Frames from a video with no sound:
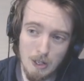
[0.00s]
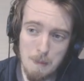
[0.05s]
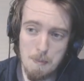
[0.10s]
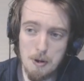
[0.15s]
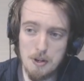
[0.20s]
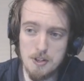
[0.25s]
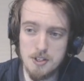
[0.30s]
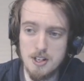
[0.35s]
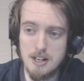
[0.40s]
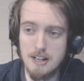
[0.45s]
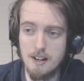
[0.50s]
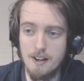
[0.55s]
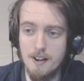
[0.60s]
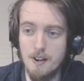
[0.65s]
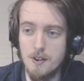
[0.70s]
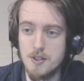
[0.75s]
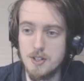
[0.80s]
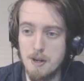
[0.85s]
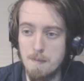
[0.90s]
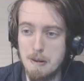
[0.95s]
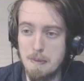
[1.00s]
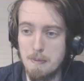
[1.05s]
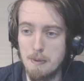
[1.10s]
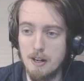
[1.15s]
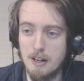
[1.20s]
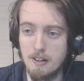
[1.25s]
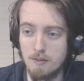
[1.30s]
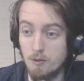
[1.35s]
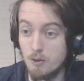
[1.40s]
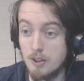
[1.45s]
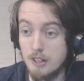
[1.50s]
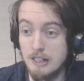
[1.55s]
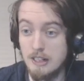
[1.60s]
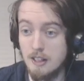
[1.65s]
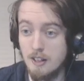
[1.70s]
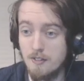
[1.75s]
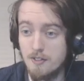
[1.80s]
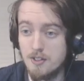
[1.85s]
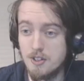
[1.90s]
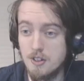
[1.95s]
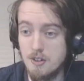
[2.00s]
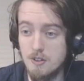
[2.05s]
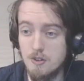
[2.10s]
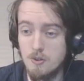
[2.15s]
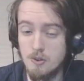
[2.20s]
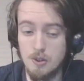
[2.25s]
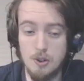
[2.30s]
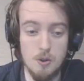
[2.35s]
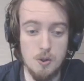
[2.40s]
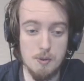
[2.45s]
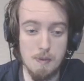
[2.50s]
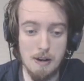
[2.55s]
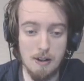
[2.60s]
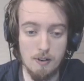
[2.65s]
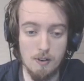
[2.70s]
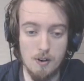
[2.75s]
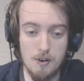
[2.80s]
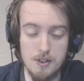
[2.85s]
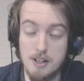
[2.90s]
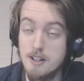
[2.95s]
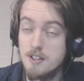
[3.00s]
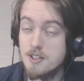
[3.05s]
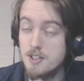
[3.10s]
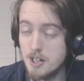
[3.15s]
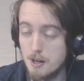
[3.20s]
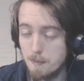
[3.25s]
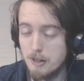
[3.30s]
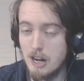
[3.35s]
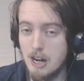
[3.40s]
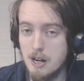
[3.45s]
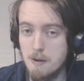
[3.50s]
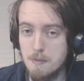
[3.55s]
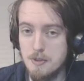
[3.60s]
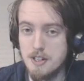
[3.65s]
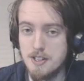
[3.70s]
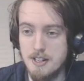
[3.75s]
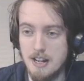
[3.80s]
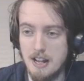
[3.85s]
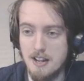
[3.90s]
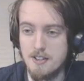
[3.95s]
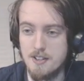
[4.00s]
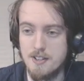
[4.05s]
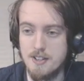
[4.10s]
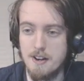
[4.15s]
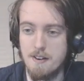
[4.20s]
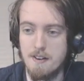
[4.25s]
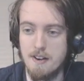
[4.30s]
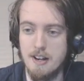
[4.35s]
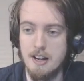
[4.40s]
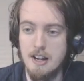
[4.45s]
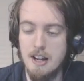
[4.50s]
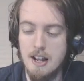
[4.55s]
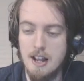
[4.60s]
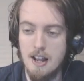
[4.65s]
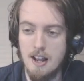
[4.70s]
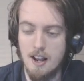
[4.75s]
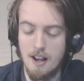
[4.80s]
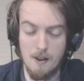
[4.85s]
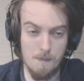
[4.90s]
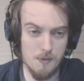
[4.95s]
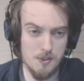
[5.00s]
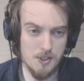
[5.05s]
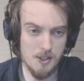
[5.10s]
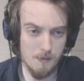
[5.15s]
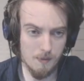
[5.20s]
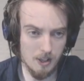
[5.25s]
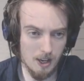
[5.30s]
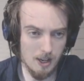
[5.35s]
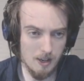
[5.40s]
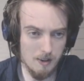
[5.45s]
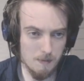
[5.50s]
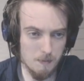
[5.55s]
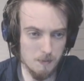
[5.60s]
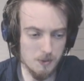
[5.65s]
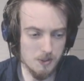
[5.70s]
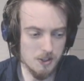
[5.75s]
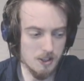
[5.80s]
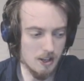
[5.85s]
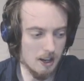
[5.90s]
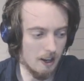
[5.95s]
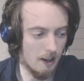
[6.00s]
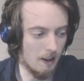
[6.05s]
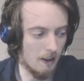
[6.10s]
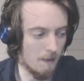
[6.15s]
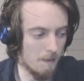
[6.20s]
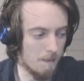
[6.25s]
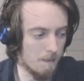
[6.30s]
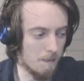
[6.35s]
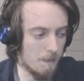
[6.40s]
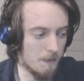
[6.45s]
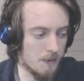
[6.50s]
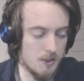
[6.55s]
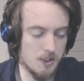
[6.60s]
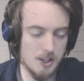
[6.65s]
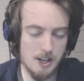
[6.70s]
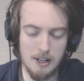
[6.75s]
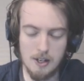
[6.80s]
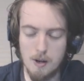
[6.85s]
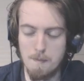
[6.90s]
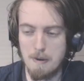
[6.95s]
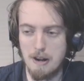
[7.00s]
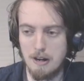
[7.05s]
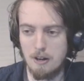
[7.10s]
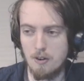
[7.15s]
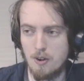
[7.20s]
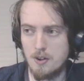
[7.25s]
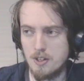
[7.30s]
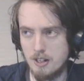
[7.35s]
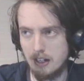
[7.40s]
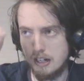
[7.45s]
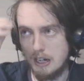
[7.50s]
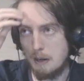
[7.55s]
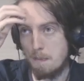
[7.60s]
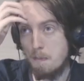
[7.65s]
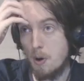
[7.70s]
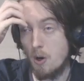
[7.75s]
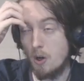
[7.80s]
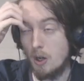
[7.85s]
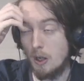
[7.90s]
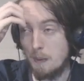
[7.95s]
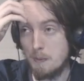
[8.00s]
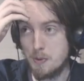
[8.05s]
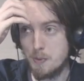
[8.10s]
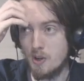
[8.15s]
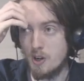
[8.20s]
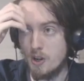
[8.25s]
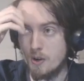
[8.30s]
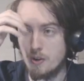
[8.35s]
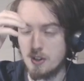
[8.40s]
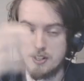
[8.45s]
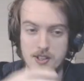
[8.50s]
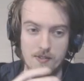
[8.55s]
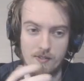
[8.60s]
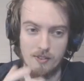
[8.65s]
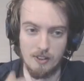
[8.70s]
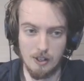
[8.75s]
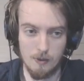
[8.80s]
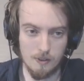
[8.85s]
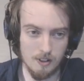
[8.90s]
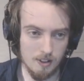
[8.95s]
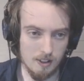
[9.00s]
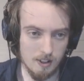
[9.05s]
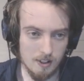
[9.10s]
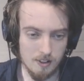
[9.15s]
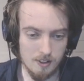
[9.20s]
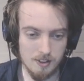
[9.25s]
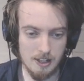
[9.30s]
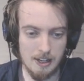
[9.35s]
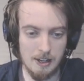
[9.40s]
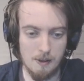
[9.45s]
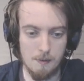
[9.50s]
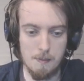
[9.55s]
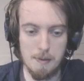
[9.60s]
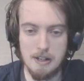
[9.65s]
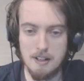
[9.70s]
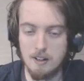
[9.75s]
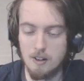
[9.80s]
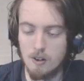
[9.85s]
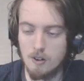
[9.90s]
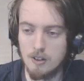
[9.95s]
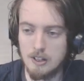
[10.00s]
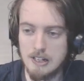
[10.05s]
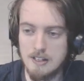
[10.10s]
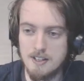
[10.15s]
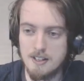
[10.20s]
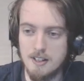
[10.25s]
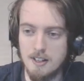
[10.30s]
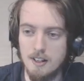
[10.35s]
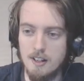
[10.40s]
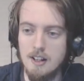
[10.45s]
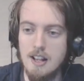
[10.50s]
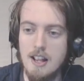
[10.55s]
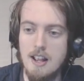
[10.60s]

Personally, I know some people really love to use macros, and in some games it's necessary. Some games, setting up macros, like in Apocalypse World, is something that we did, and that made it a lot easier.